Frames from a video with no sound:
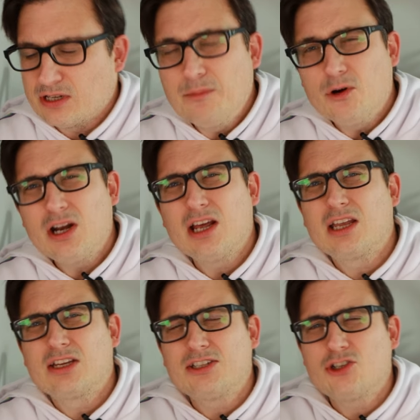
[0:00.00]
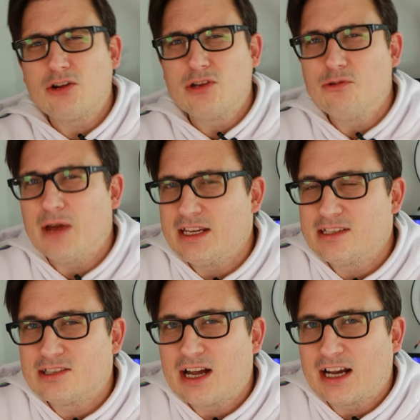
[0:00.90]
So I'm not going to show you
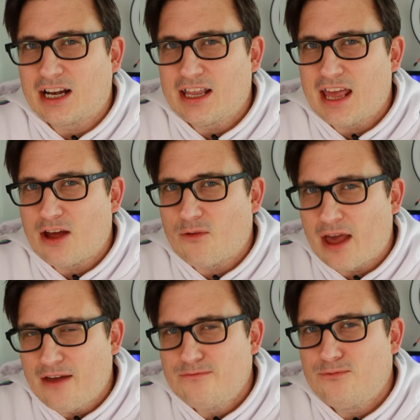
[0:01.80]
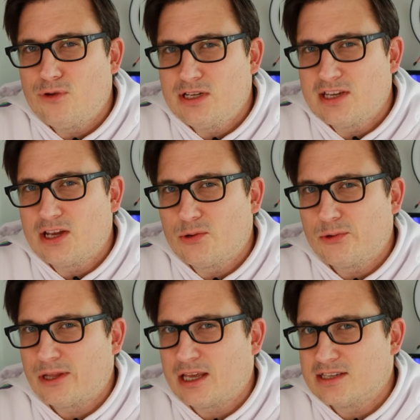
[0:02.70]
exactly how every
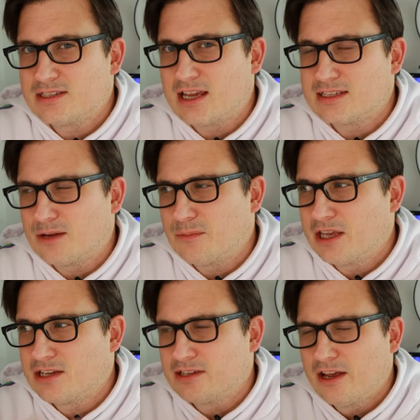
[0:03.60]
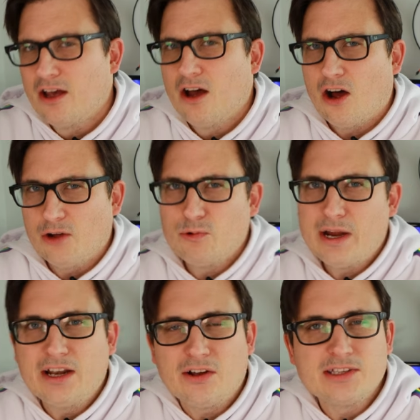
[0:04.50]
single thing is set up, because I
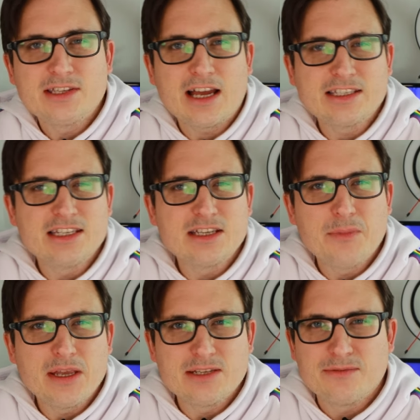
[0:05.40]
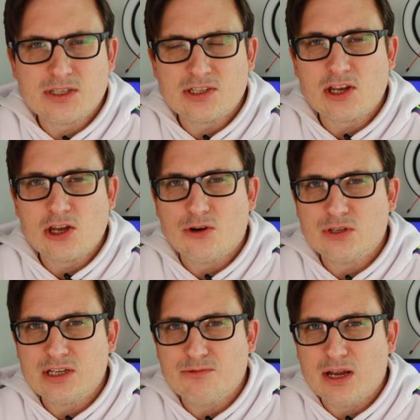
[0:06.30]
realize that is a bit of a
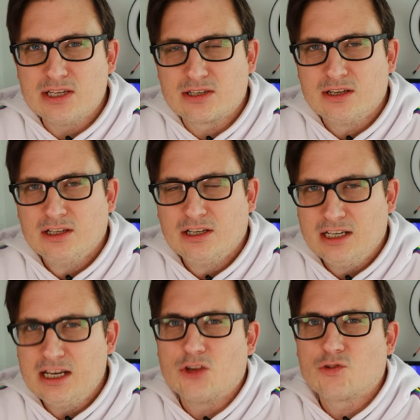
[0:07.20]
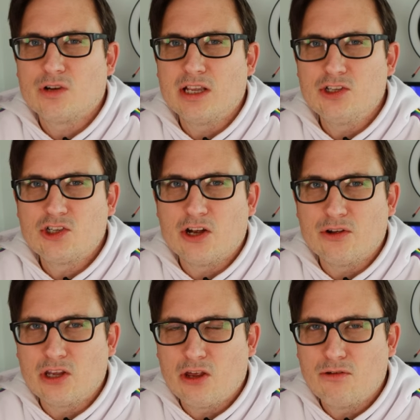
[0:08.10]
security risk, literally
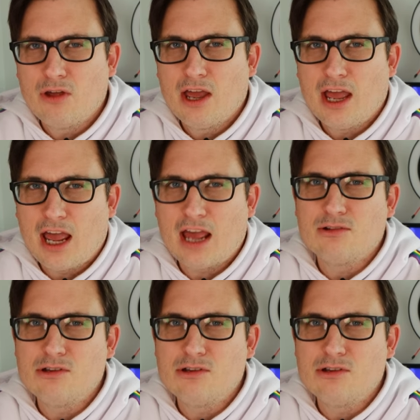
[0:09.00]
showing you how